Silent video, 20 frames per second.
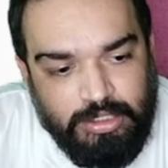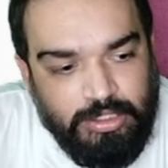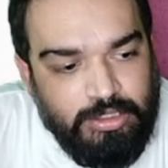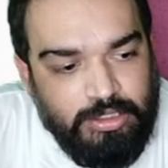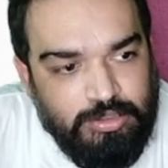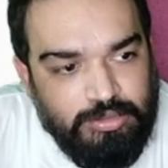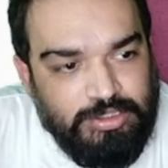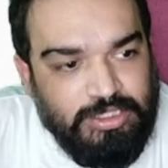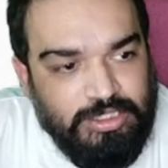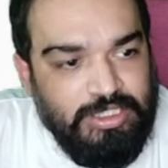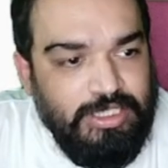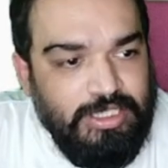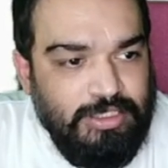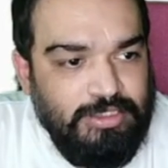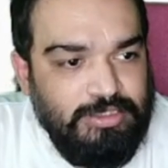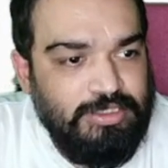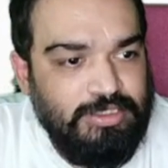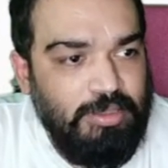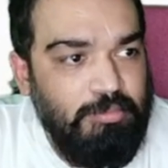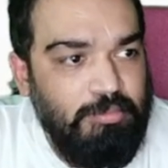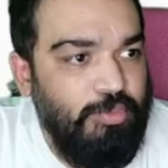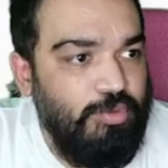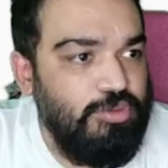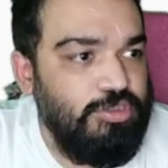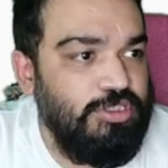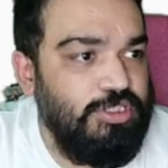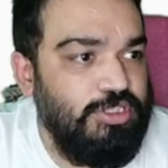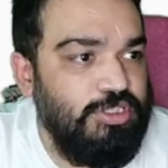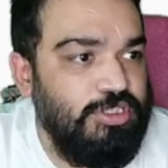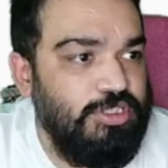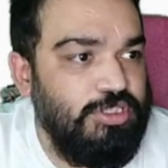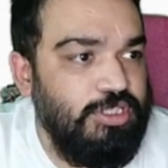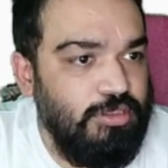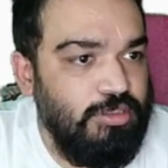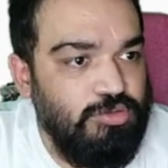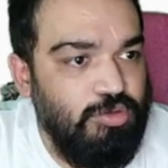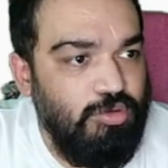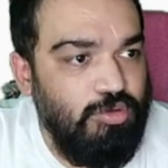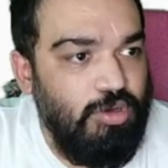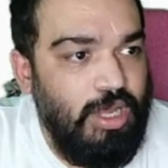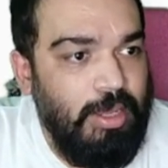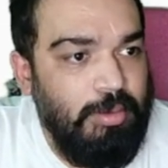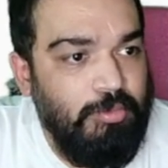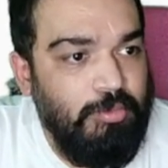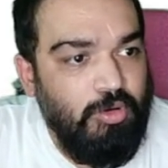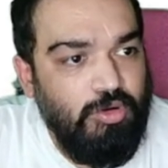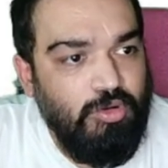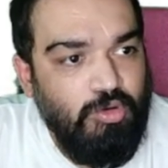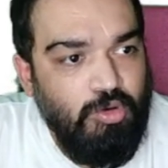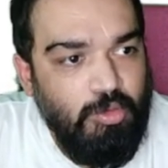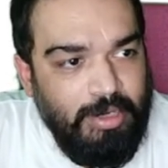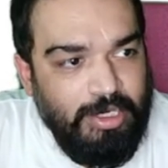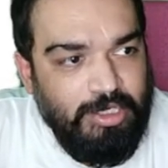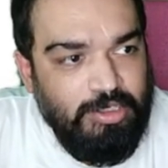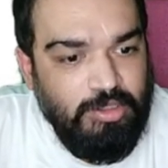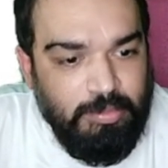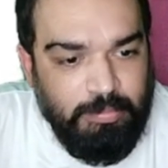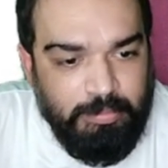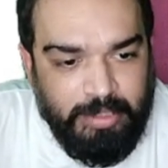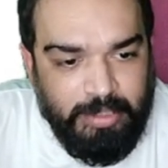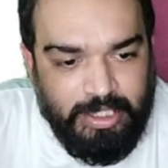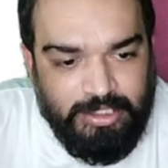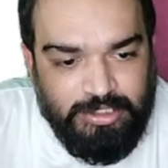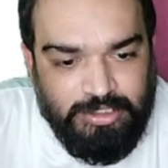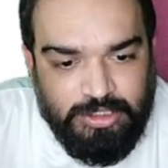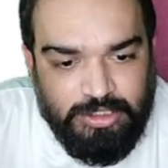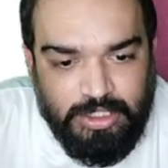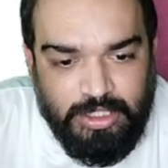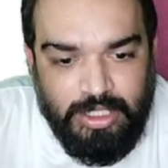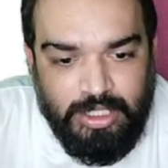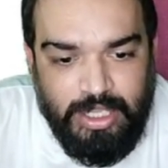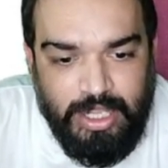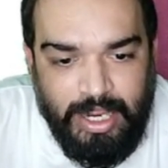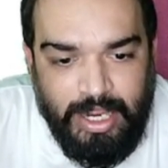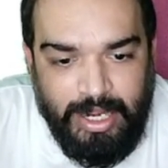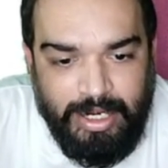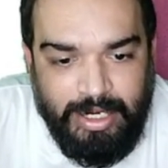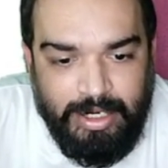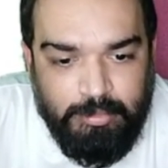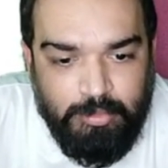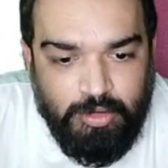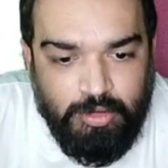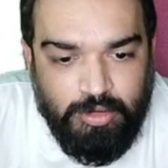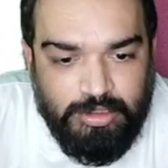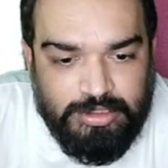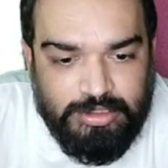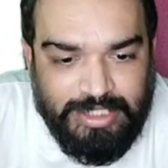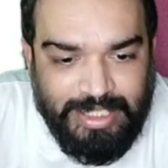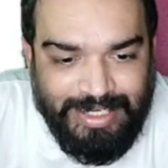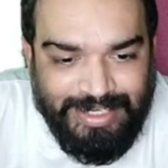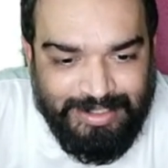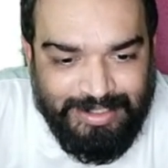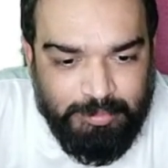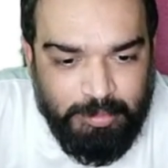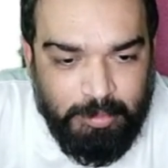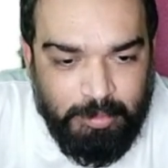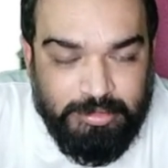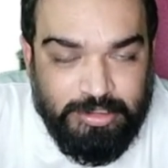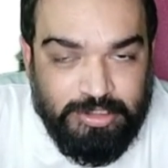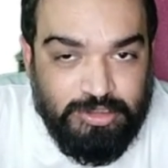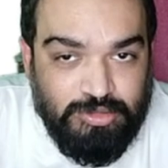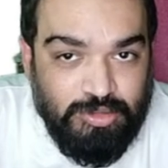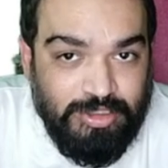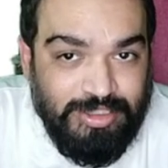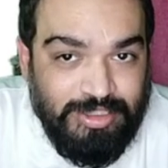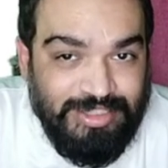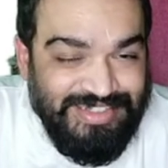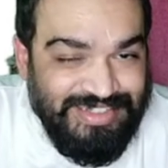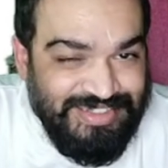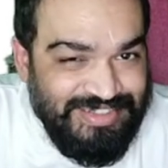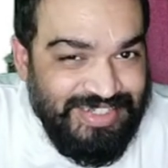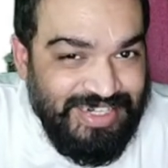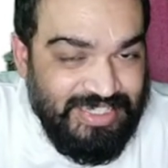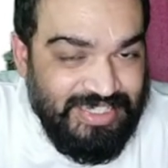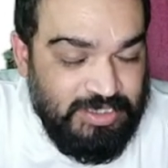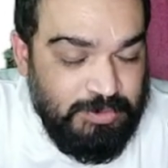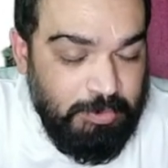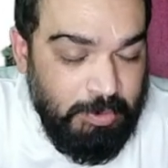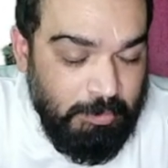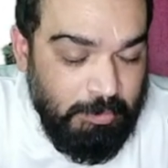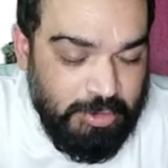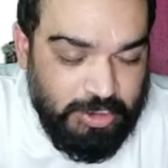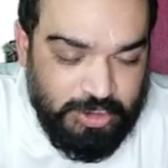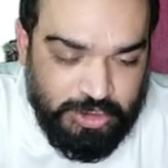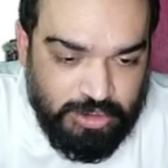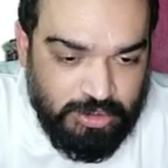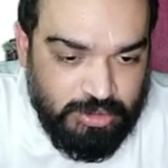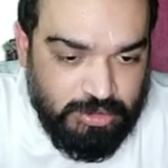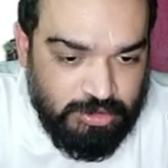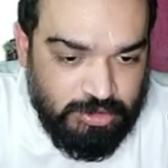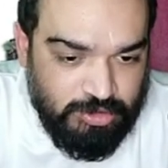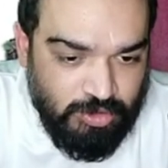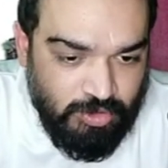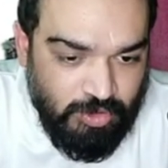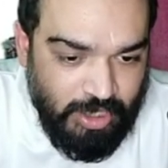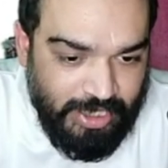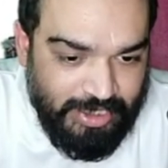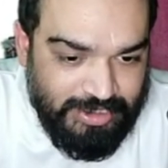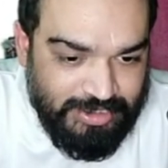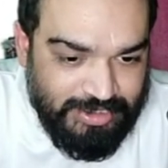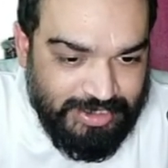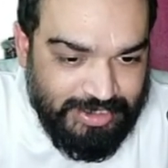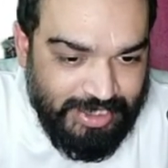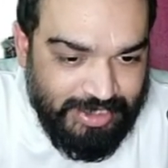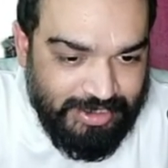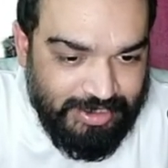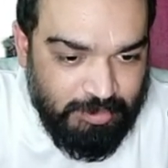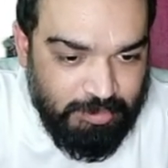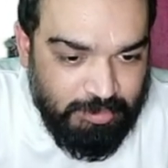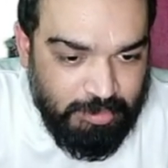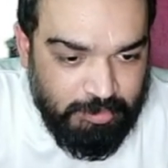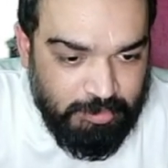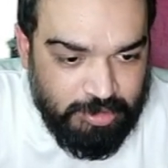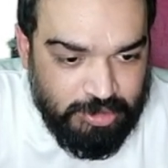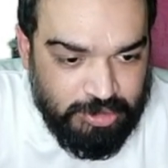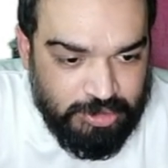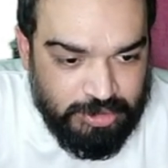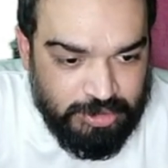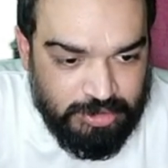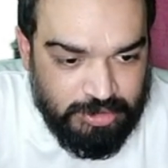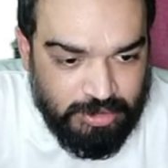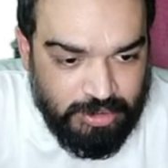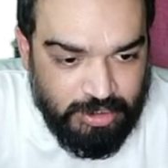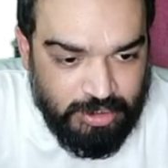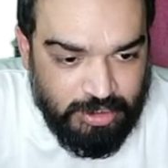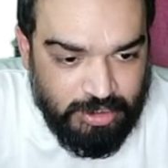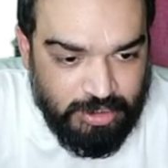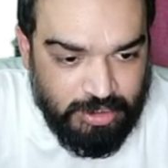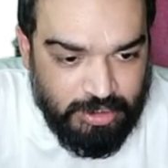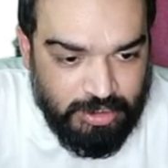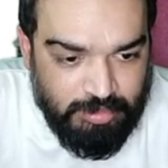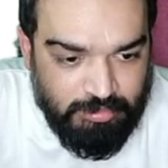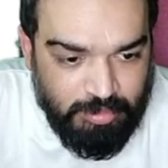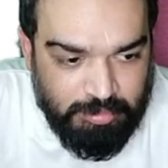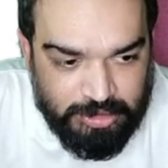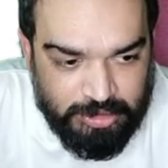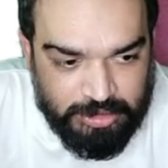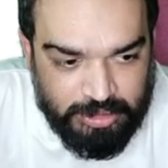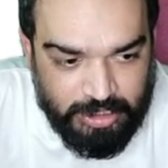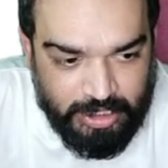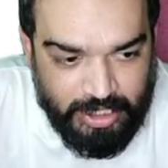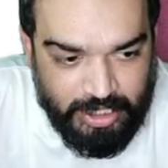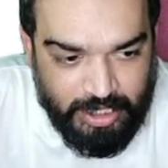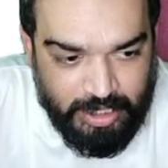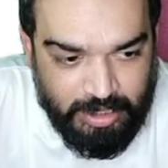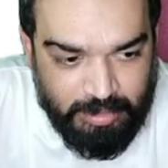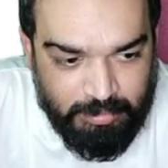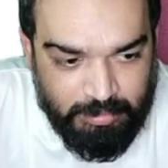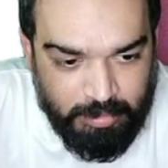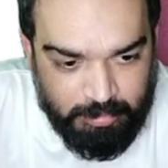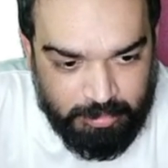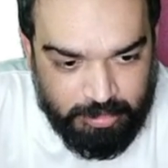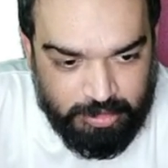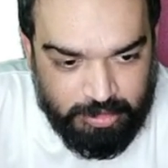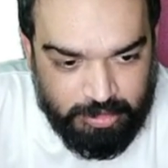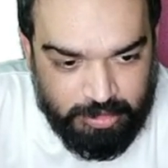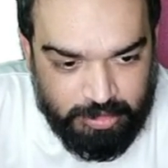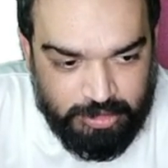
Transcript: You see, there are some posts here. So I'm to go back to the page and I'm going to select publish so that this gets published. So I just selected publish, publish and publish.